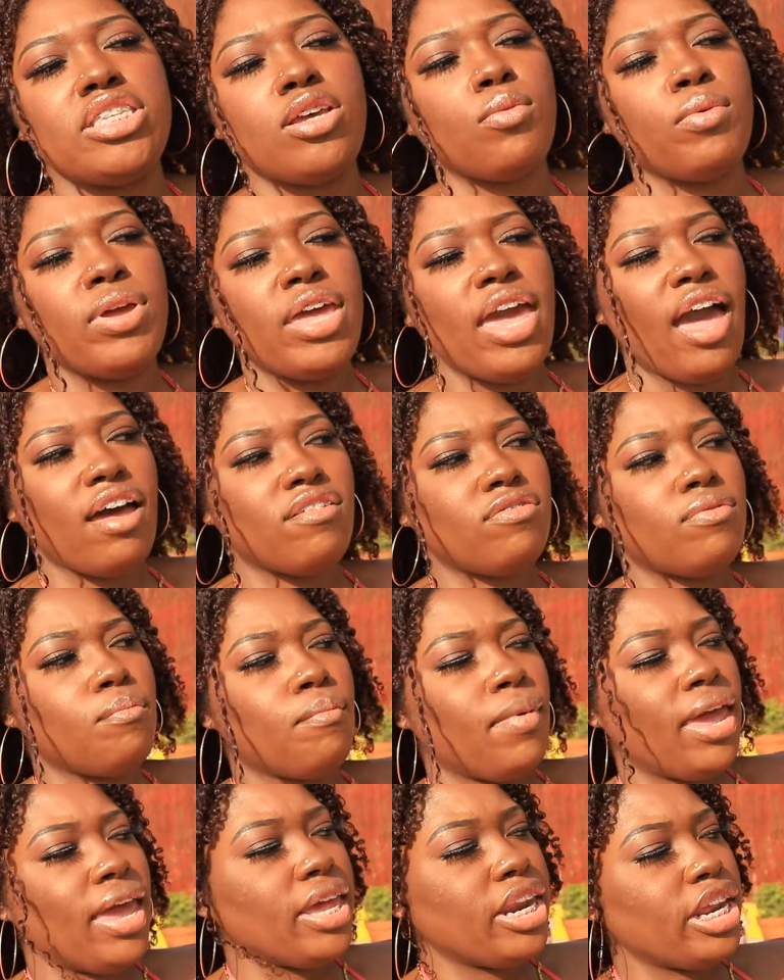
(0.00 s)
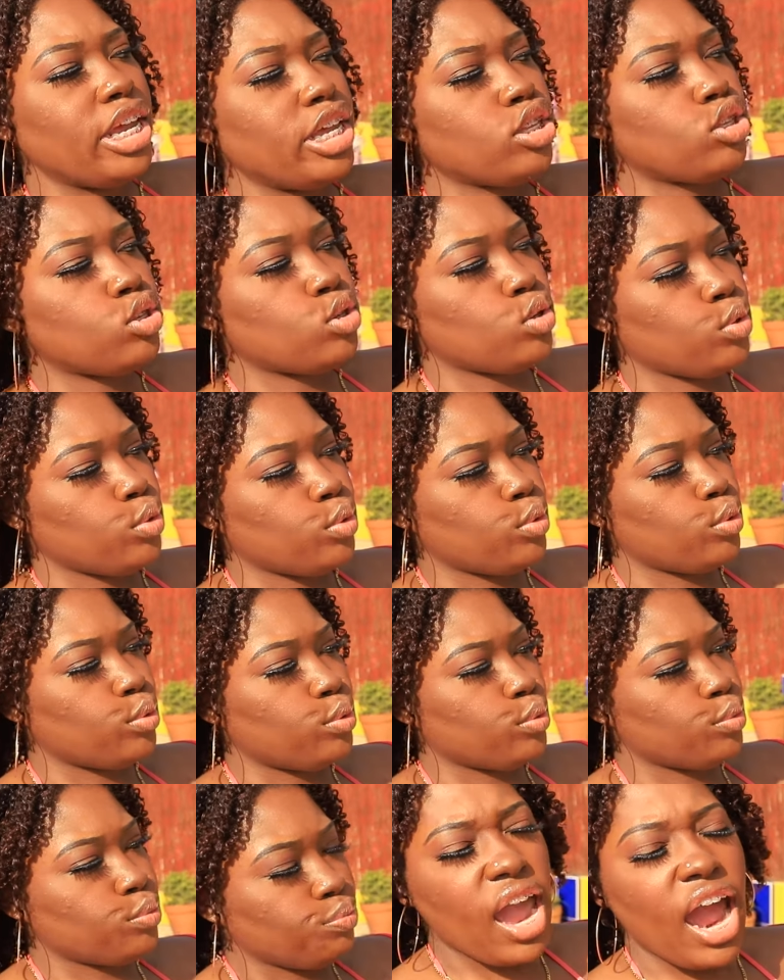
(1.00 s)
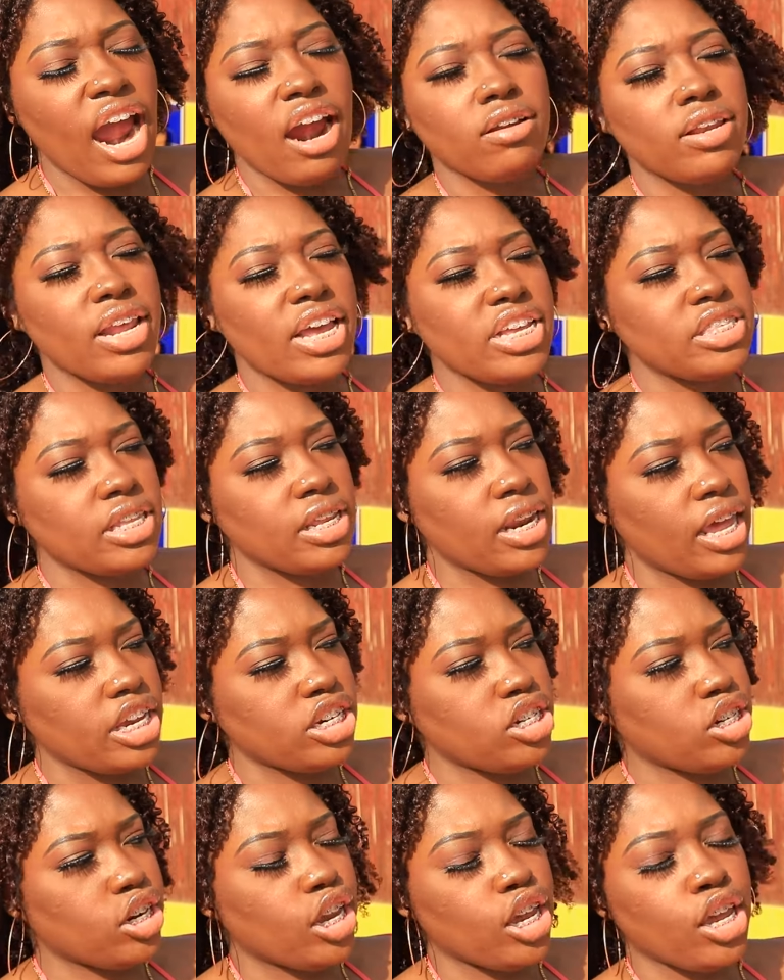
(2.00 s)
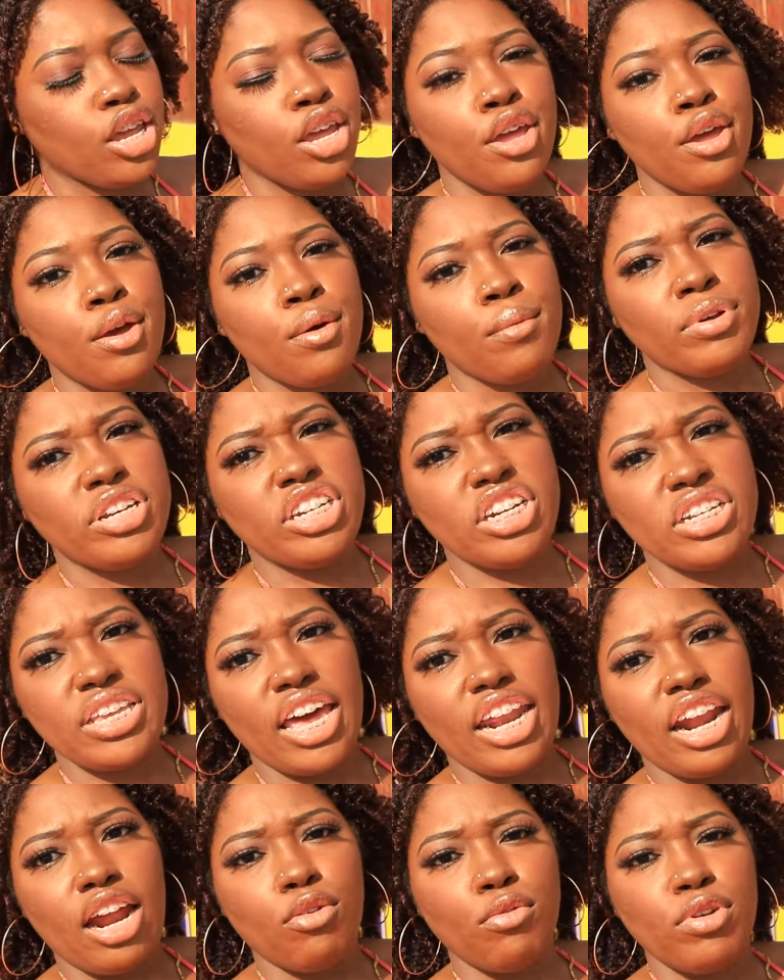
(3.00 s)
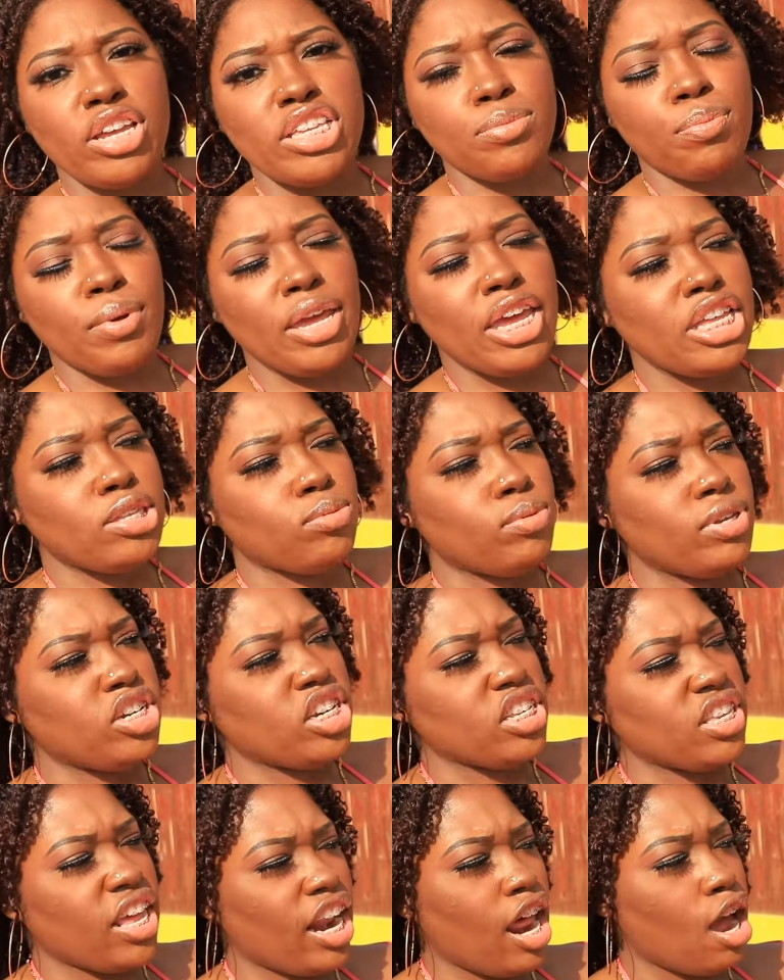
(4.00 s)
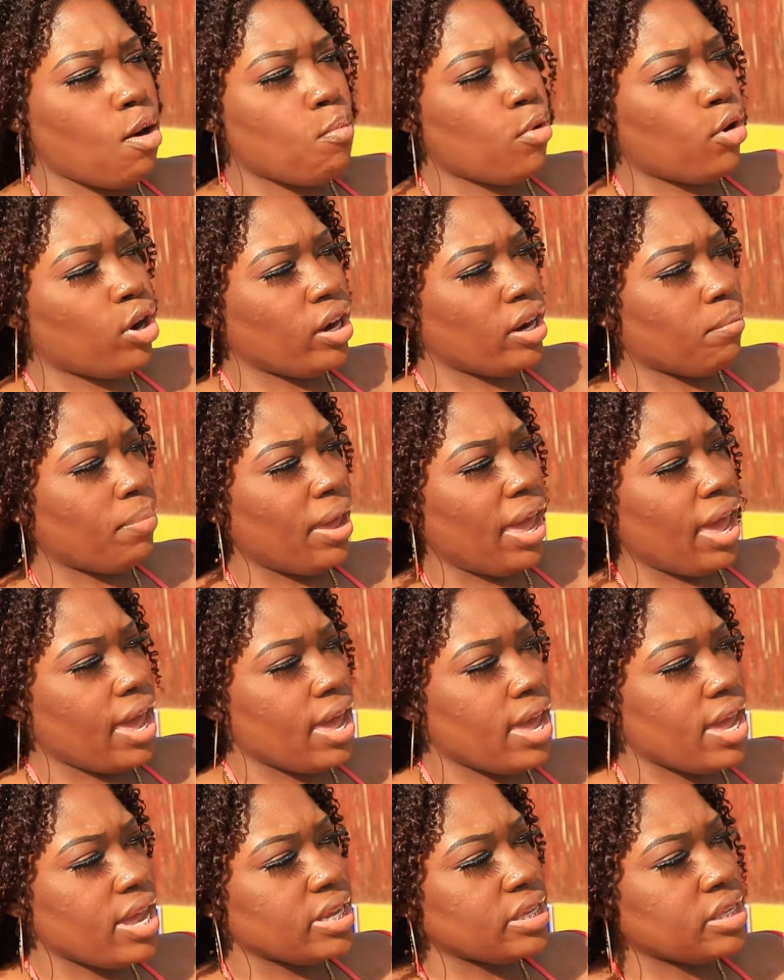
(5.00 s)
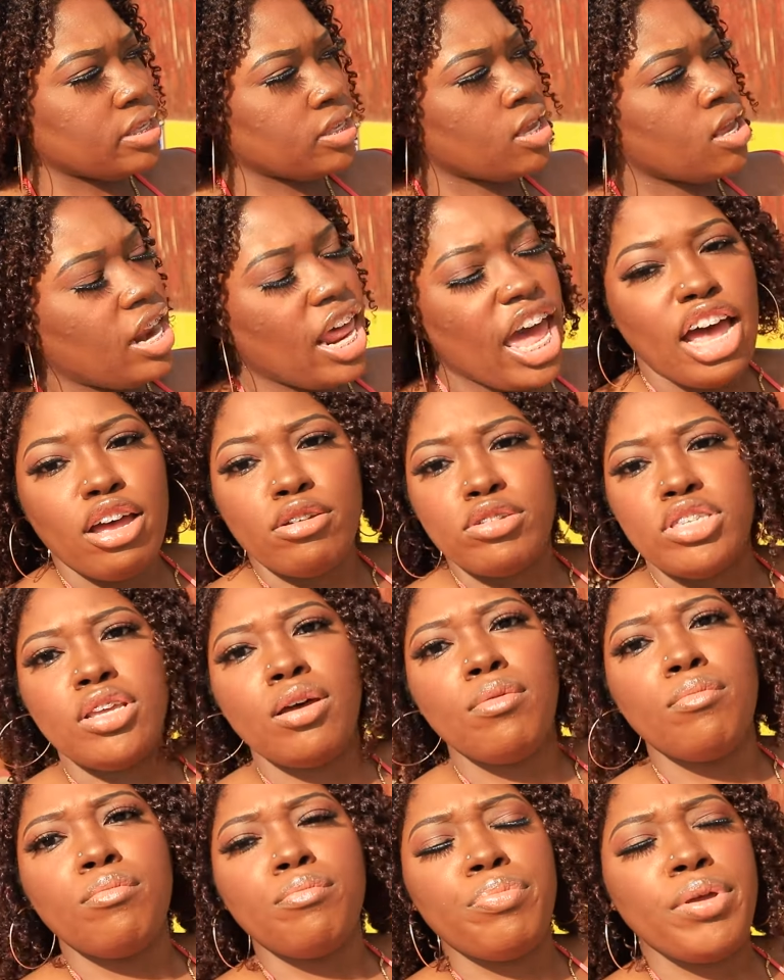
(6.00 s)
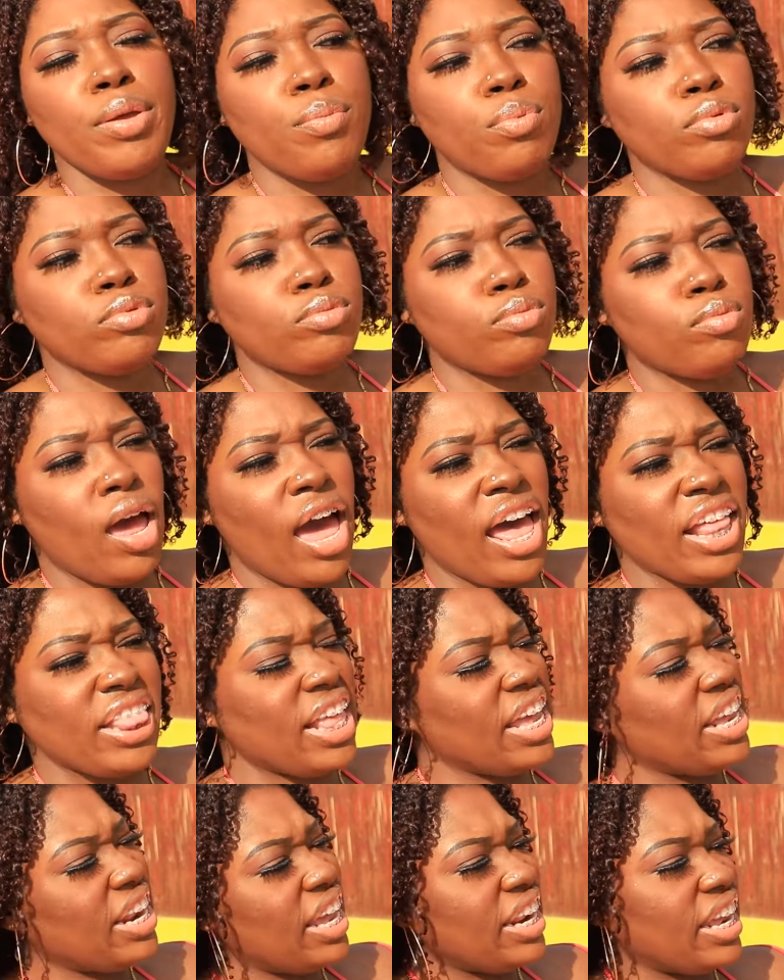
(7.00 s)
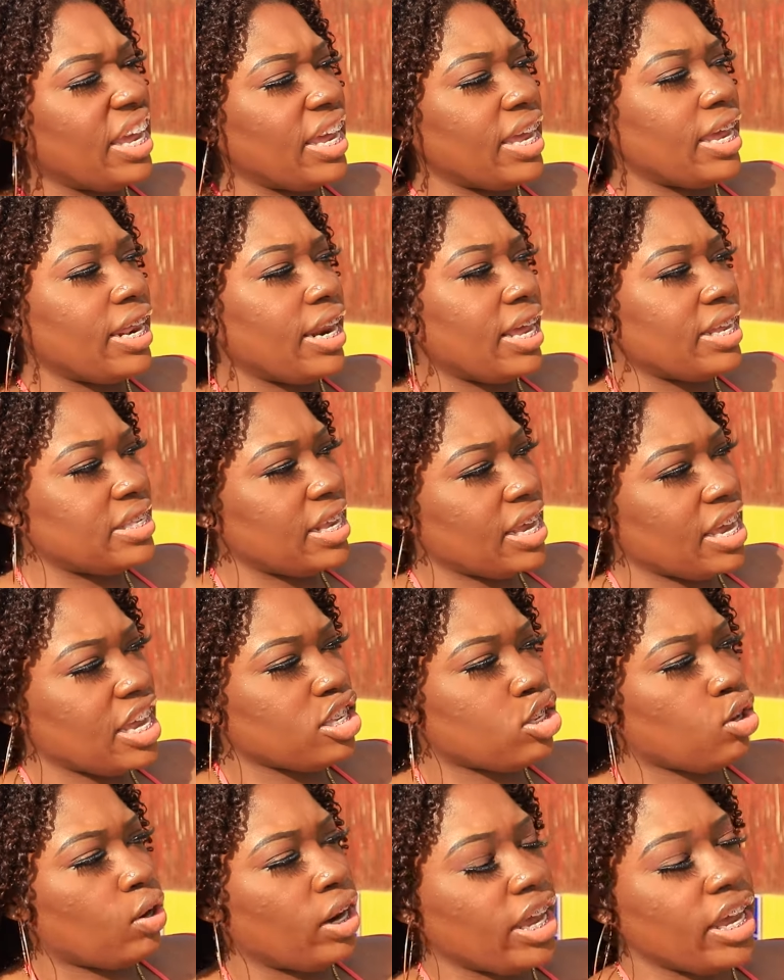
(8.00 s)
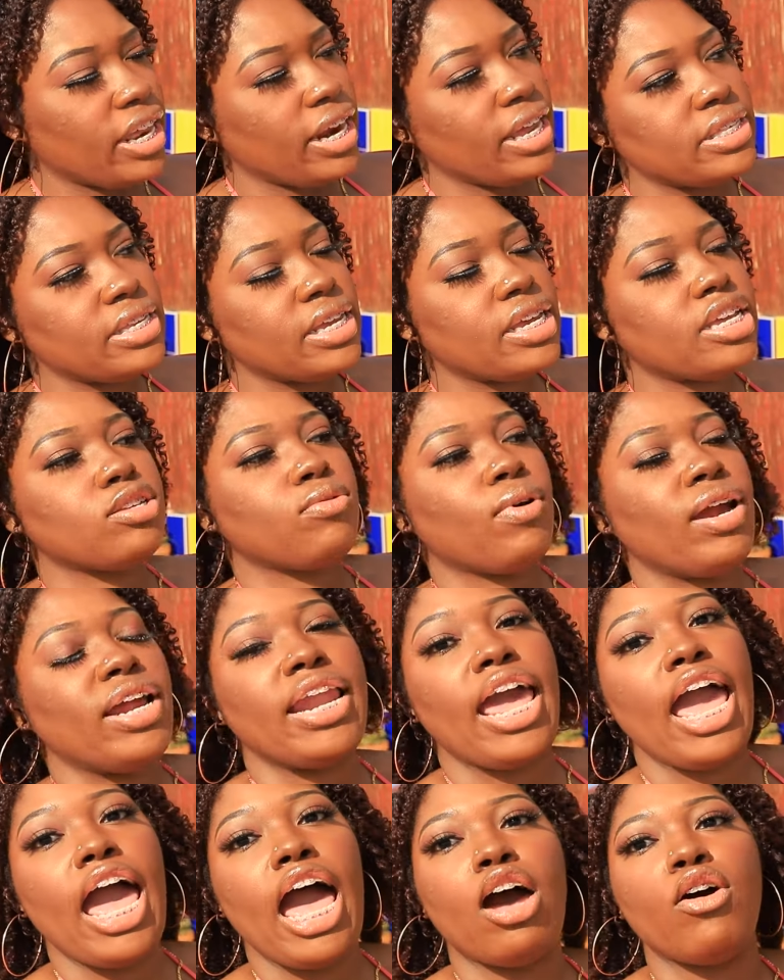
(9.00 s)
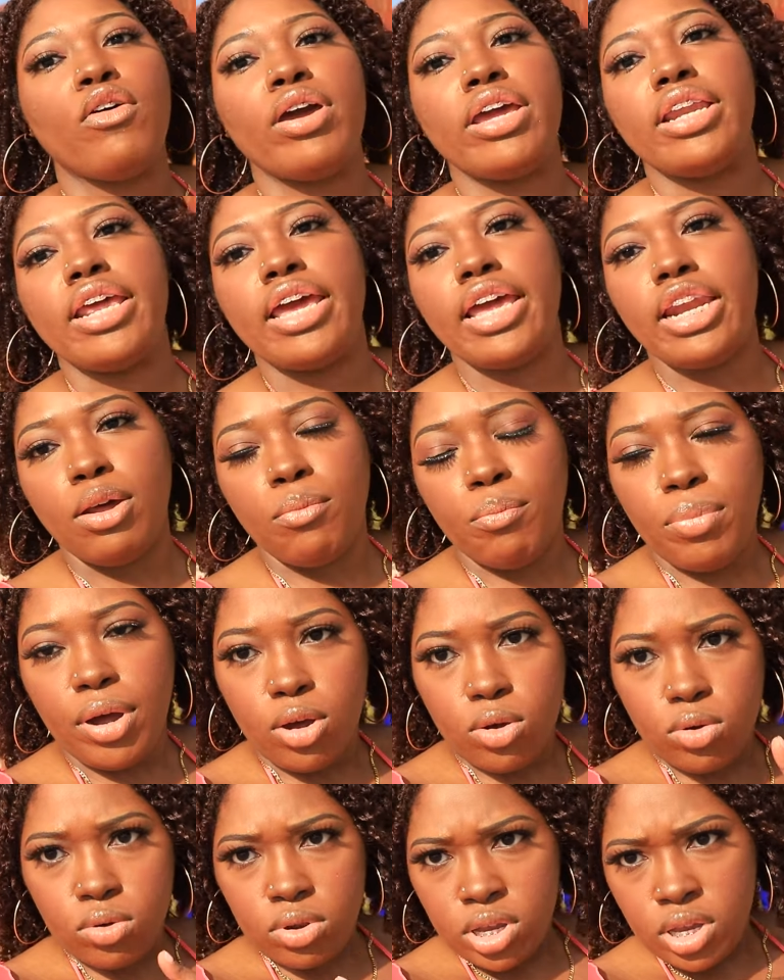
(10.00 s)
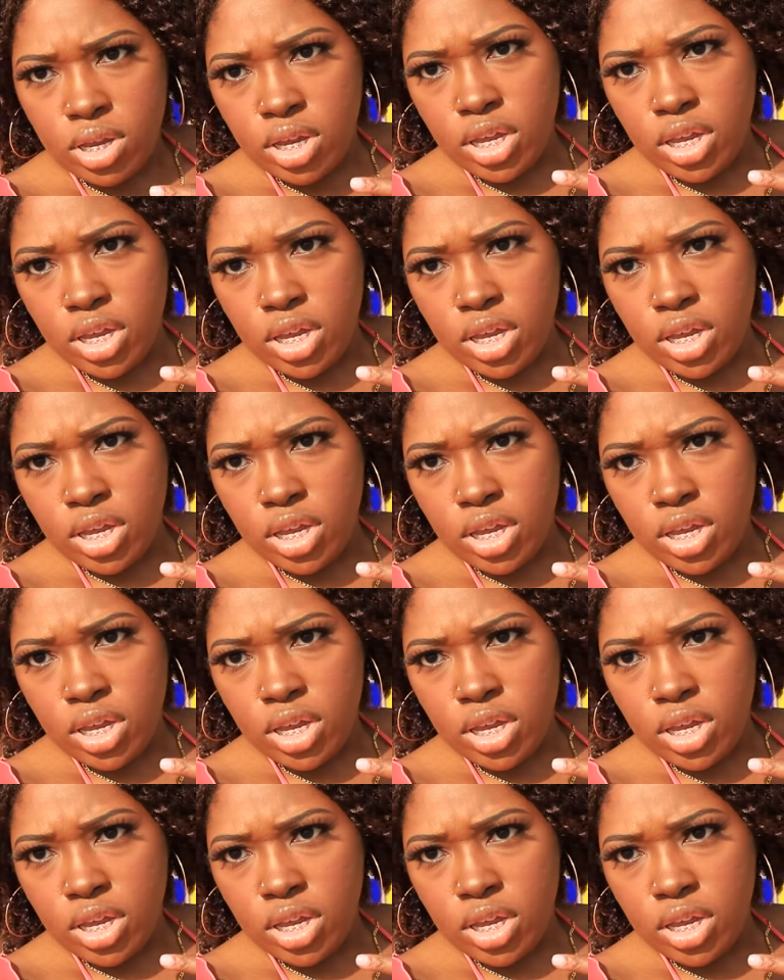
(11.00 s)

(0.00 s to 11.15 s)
so we have made it to our destination we just got our wristbands we just got our boarding pass now some people I think they didn't get any tickets, so they're getting their tickets right now. And then the boat,